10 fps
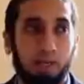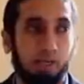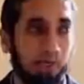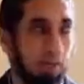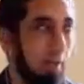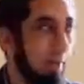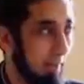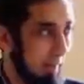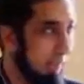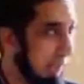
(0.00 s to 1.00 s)
ayat.
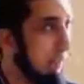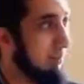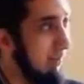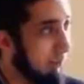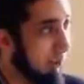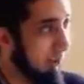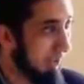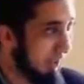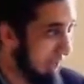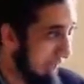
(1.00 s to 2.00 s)
Because again, my
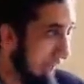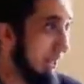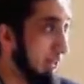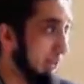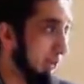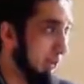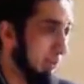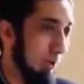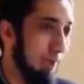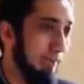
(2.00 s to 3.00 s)
focus is the end of the
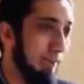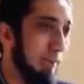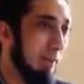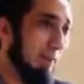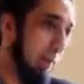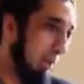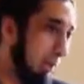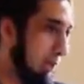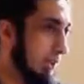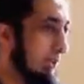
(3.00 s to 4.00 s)
surah. But I
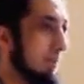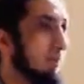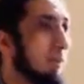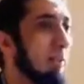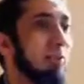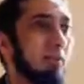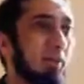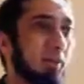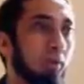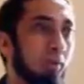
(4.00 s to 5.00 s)
want to share something very
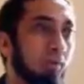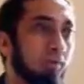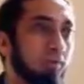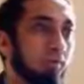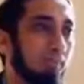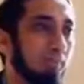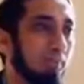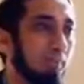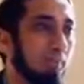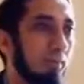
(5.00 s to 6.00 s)
interesting with you.
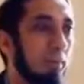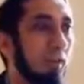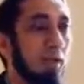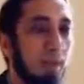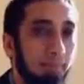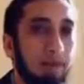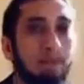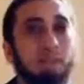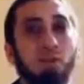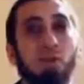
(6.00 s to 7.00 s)

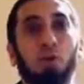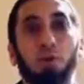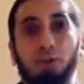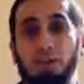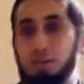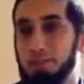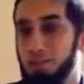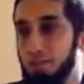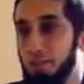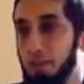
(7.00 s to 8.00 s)
Back in the old
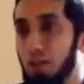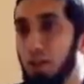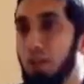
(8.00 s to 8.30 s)
days,